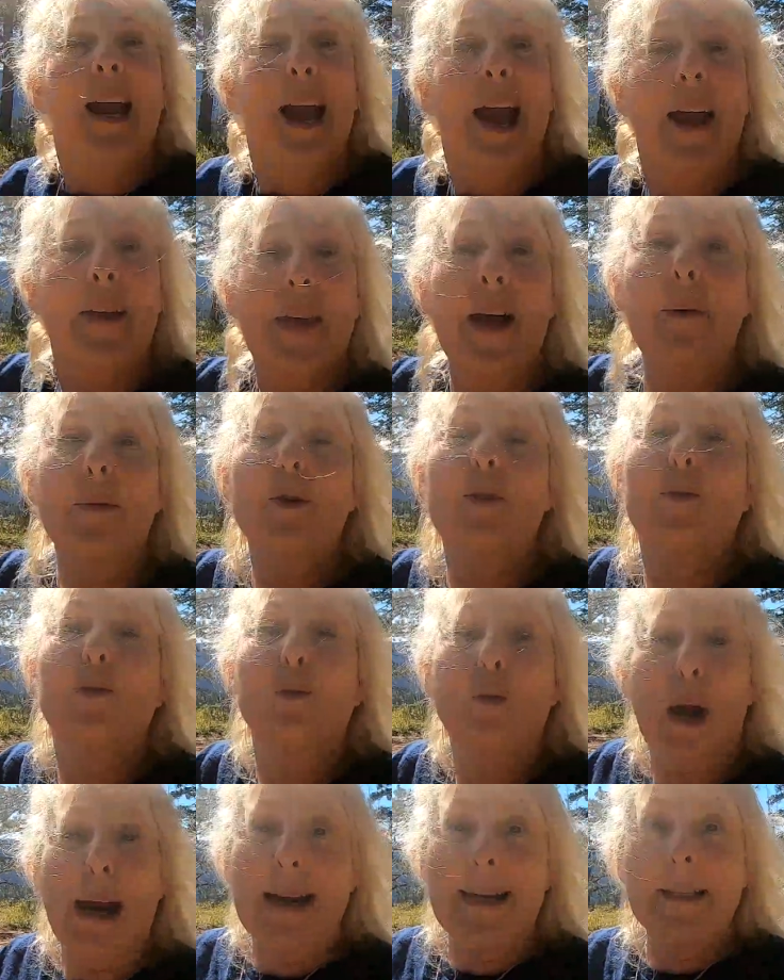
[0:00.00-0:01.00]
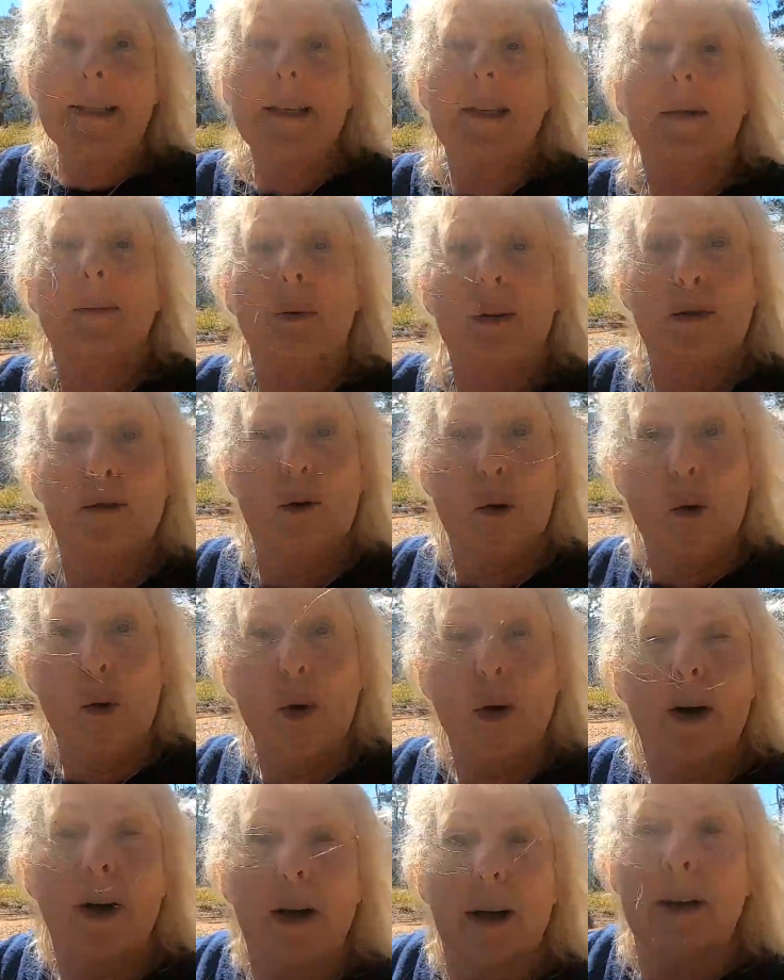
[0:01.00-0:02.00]
And that was right
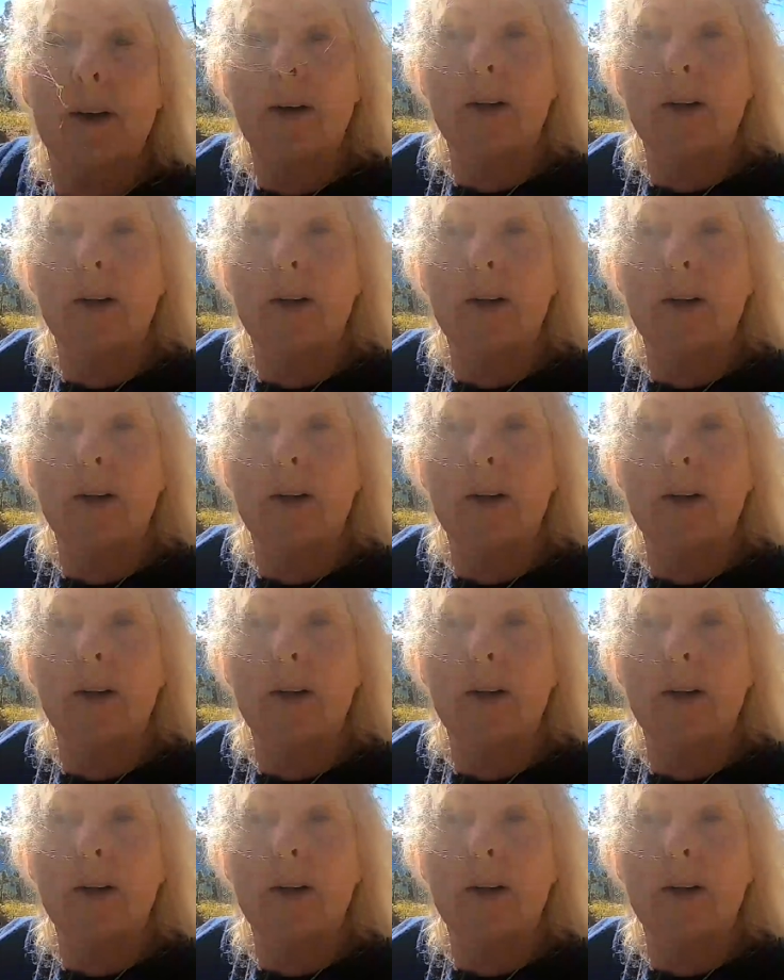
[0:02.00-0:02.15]
before